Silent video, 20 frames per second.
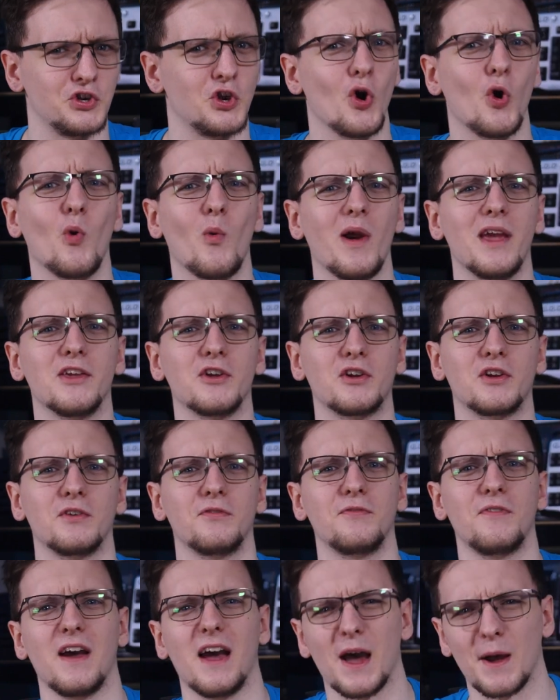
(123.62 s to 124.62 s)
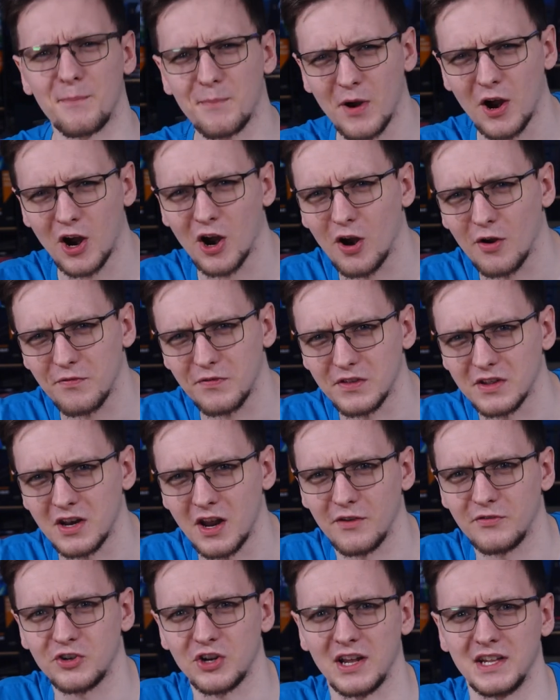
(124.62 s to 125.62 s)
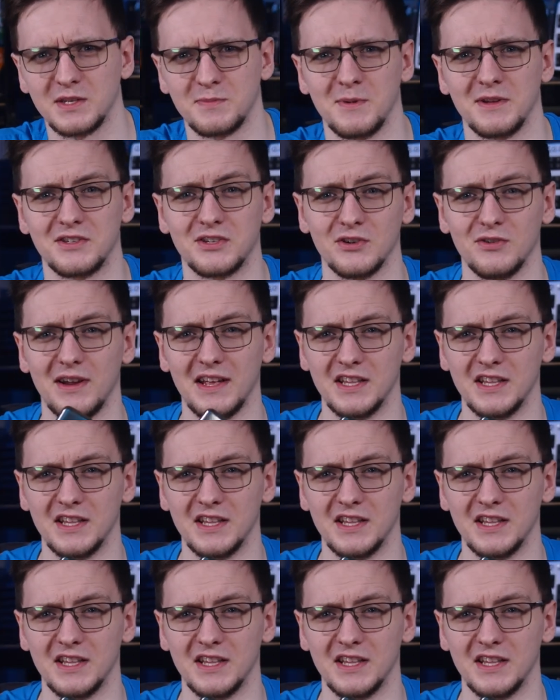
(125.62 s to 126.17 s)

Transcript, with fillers: no way you could fit a powerful enough transmitter